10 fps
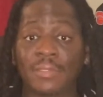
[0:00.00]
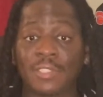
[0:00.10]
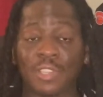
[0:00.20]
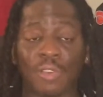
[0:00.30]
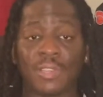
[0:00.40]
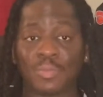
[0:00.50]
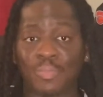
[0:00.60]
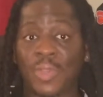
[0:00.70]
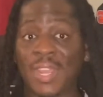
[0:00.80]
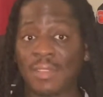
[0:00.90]
So it's
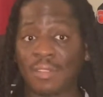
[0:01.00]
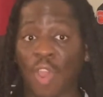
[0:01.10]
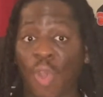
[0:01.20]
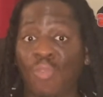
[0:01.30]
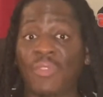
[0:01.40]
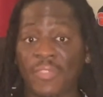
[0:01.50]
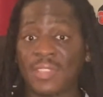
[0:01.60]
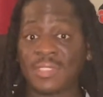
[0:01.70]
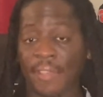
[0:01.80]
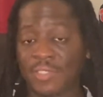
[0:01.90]
pretty horrific
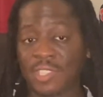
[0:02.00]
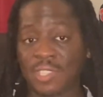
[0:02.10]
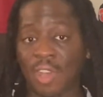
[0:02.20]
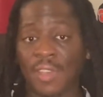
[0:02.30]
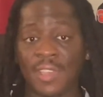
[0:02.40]
stuff she saw.